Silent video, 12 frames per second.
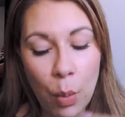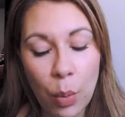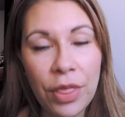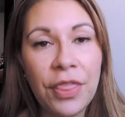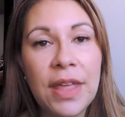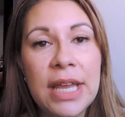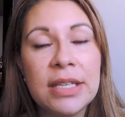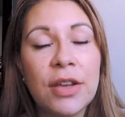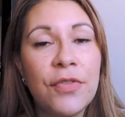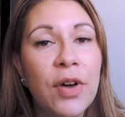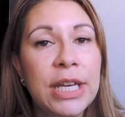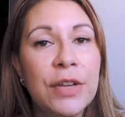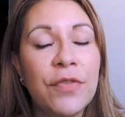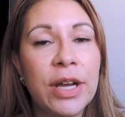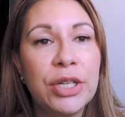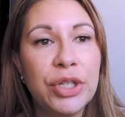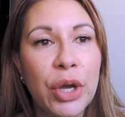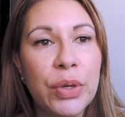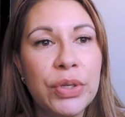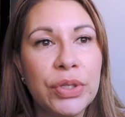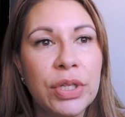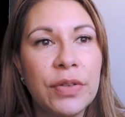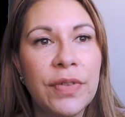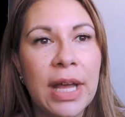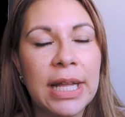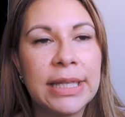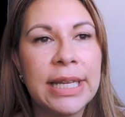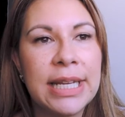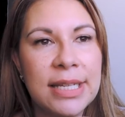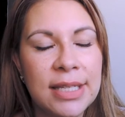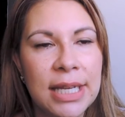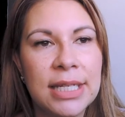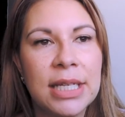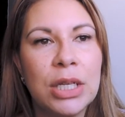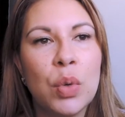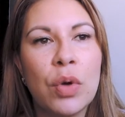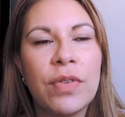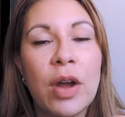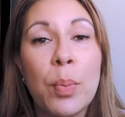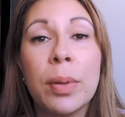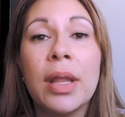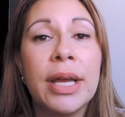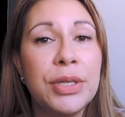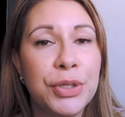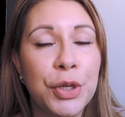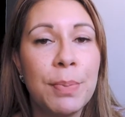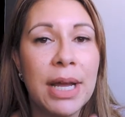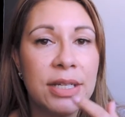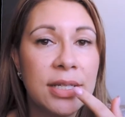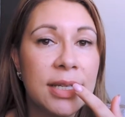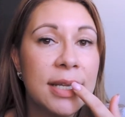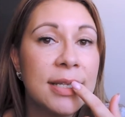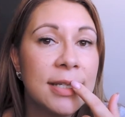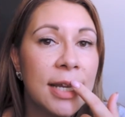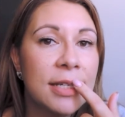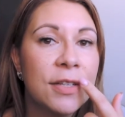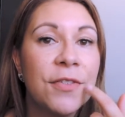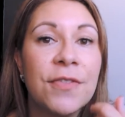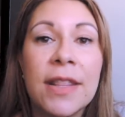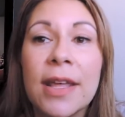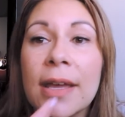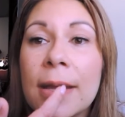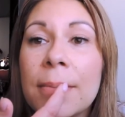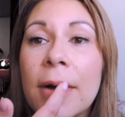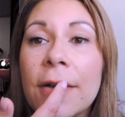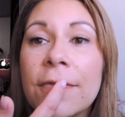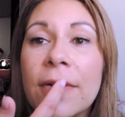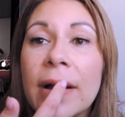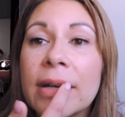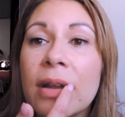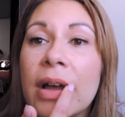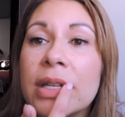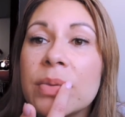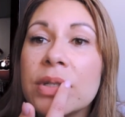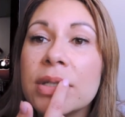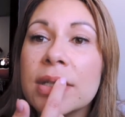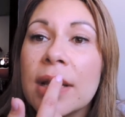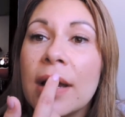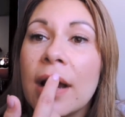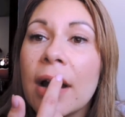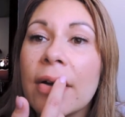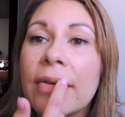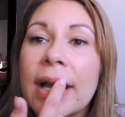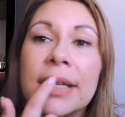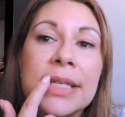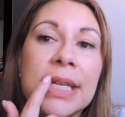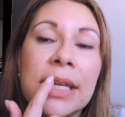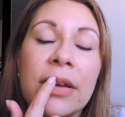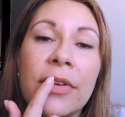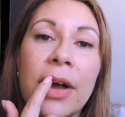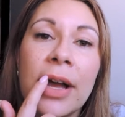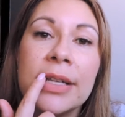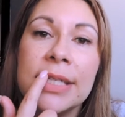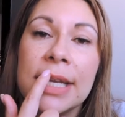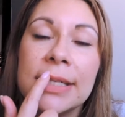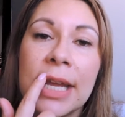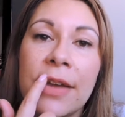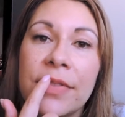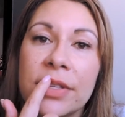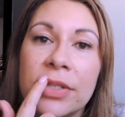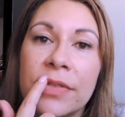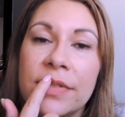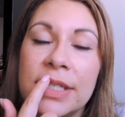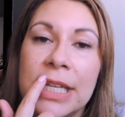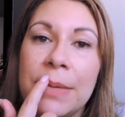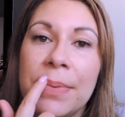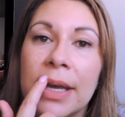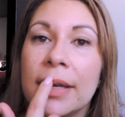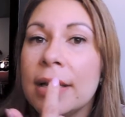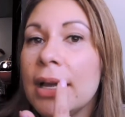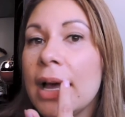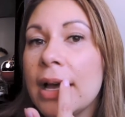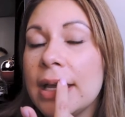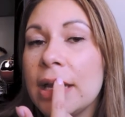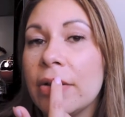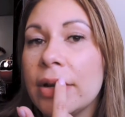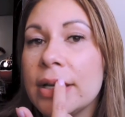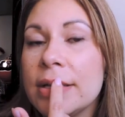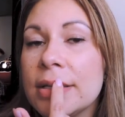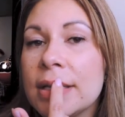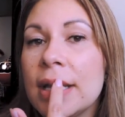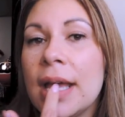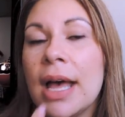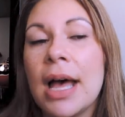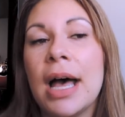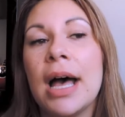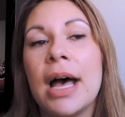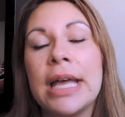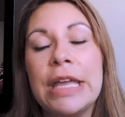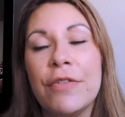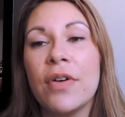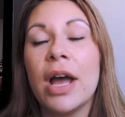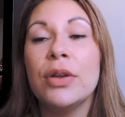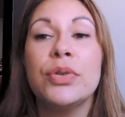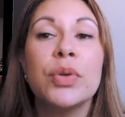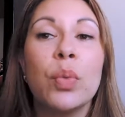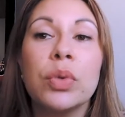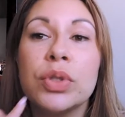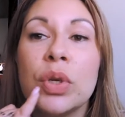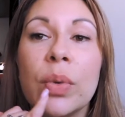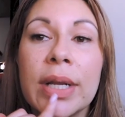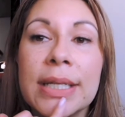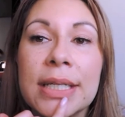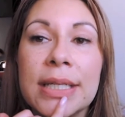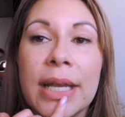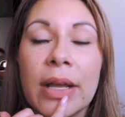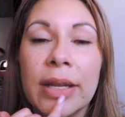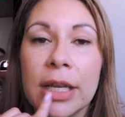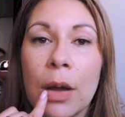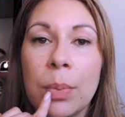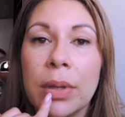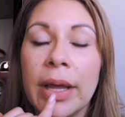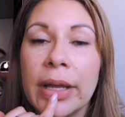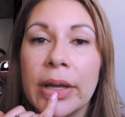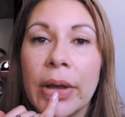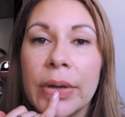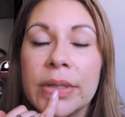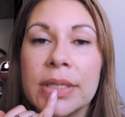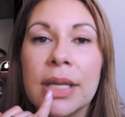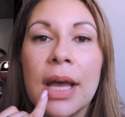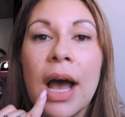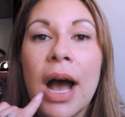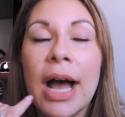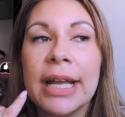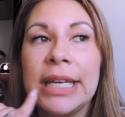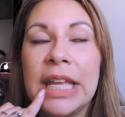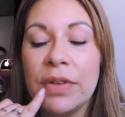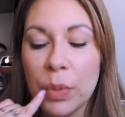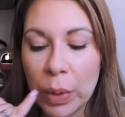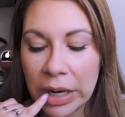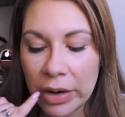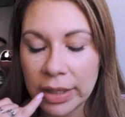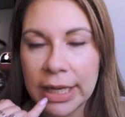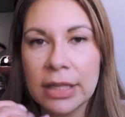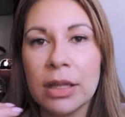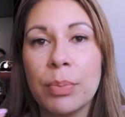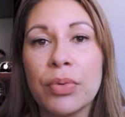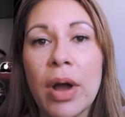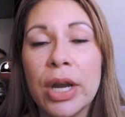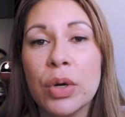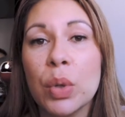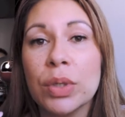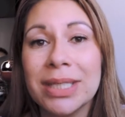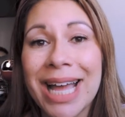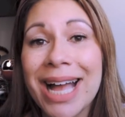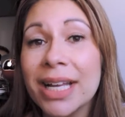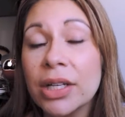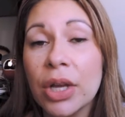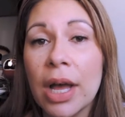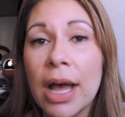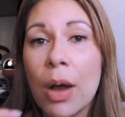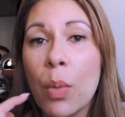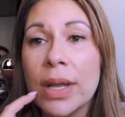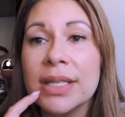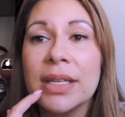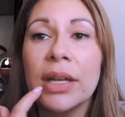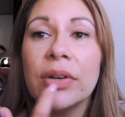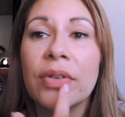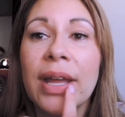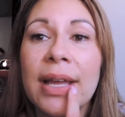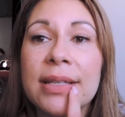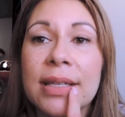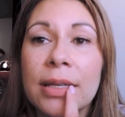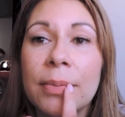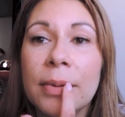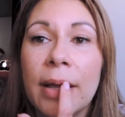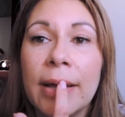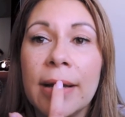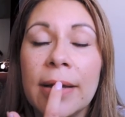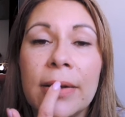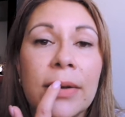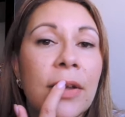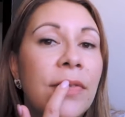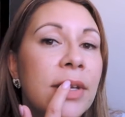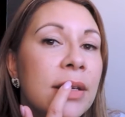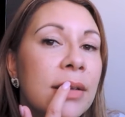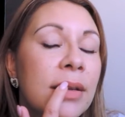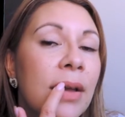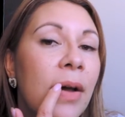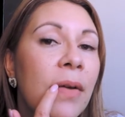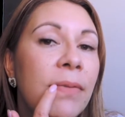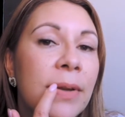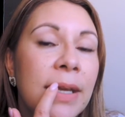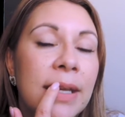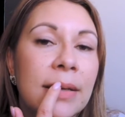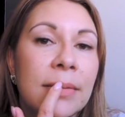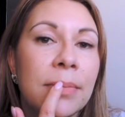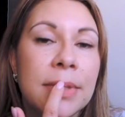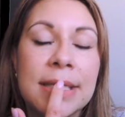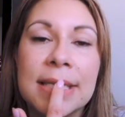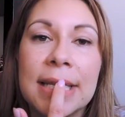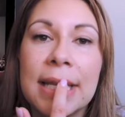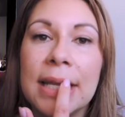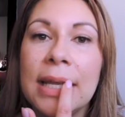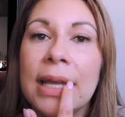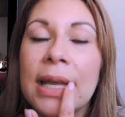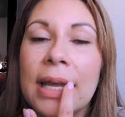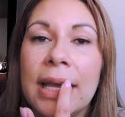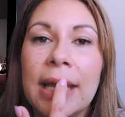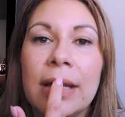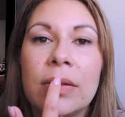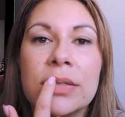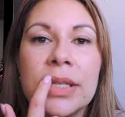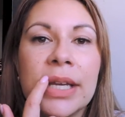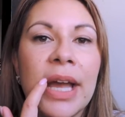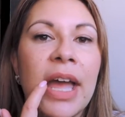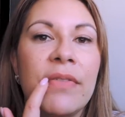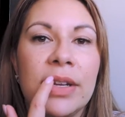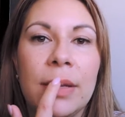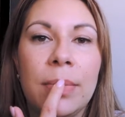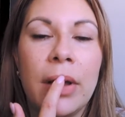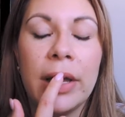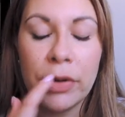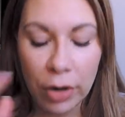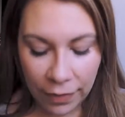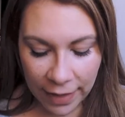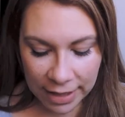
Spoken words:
With these, I find if I don't sort of let it set in, or if I apply too much, it does start to feather in my fine lines, which is around here. I tend to have the sort of deeper areas. If I do what I did now, like I apply a coat, I can even wear like the brighter or darker ones under it as a lip liner. I don't know if you can, hopefully you can see, it looks like I have a lip liner on.